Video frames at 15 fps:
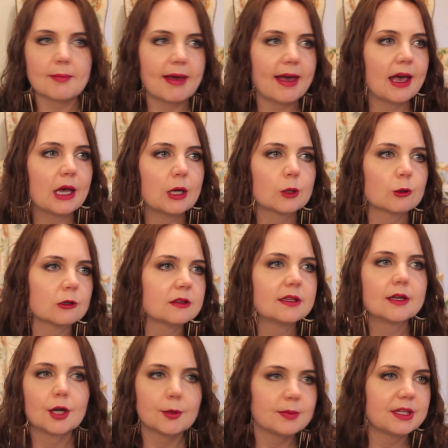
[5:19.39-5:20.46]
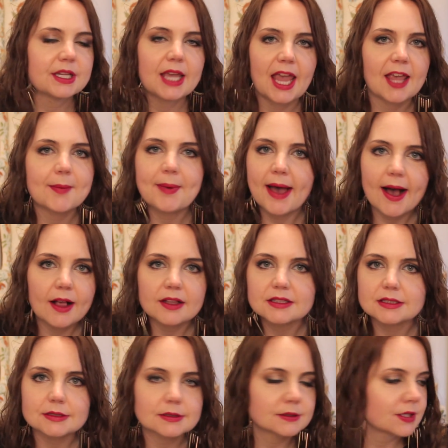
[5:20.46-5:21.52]
about or the Urban Decay
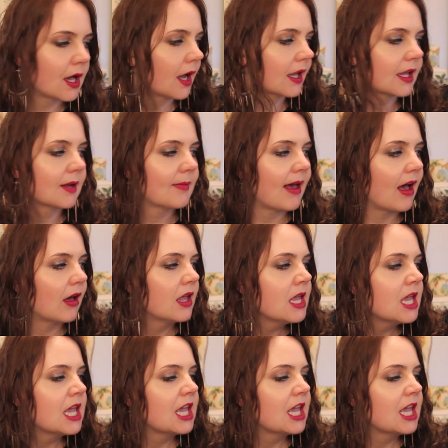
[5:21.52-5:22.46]
palettes they're talking about.